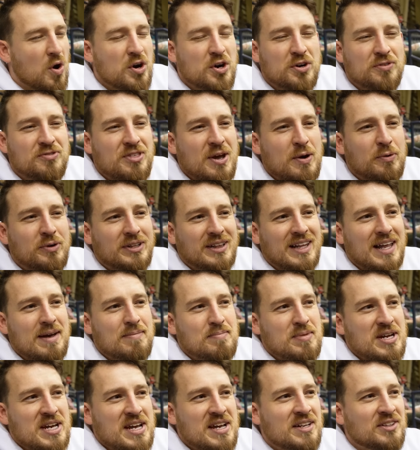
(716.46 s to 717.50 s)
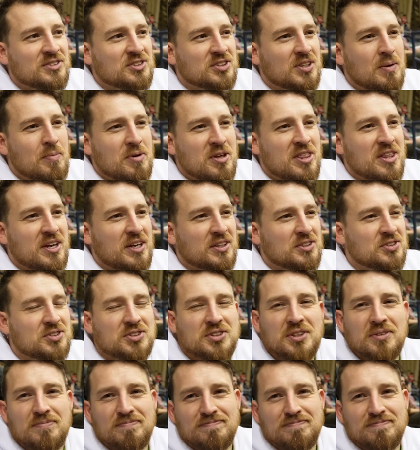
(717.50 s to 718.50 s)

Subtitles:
Wonder if they would let me in some of this.